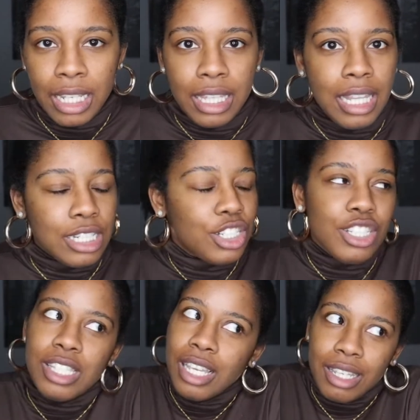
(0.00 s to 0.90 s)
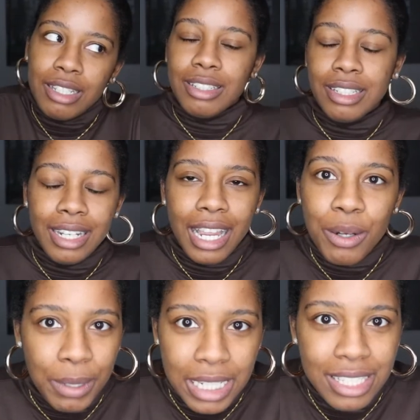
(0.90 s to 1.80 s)
And that's just it.
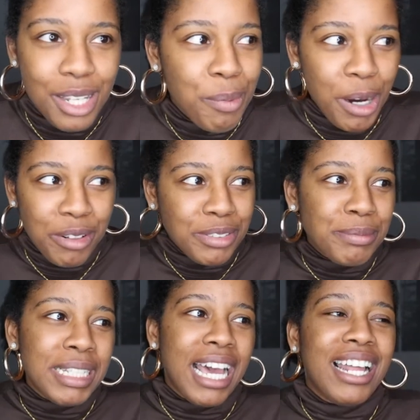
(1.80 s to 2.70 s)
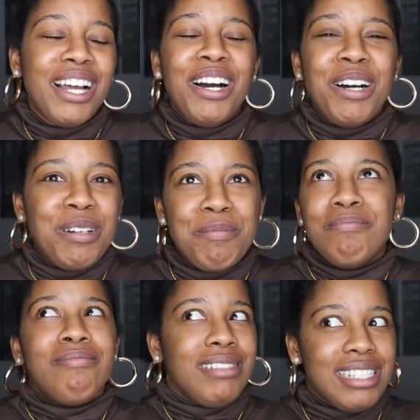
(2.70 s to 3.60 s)
Anyways, apart from that,
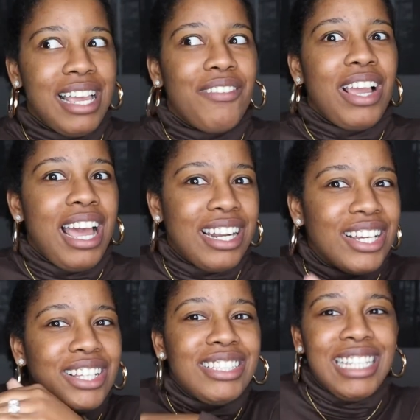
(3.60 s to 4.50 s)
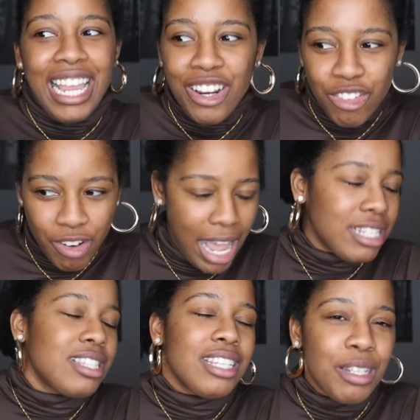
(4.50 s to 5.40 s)
um, because I've kind of
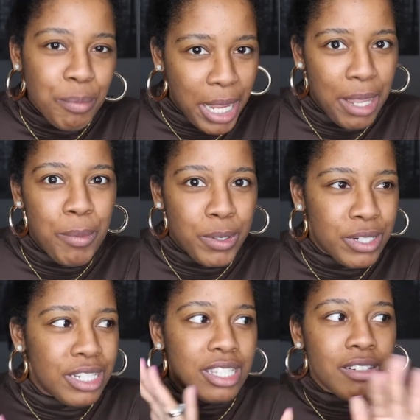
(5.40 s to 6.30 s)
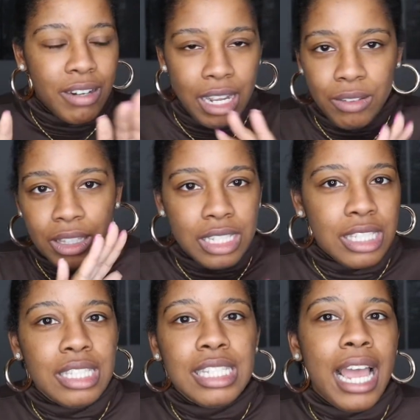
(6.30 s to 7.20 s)
digressed in my emotions around
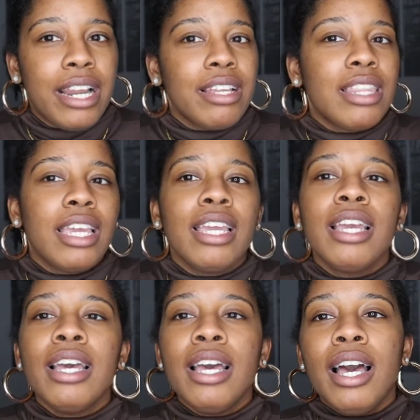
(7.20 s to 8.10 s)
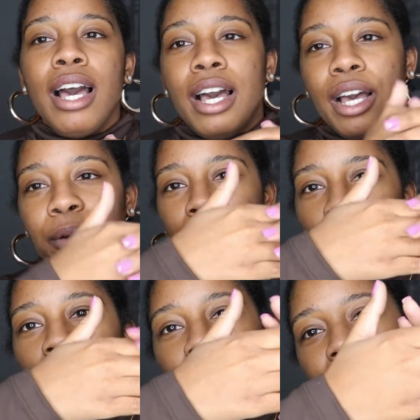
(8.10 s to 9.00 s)
this entire thing, um,
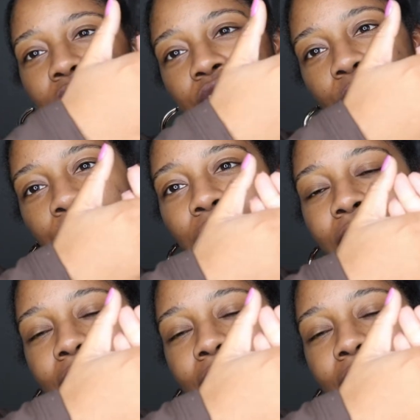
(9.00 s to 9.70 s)
I wanted to share with you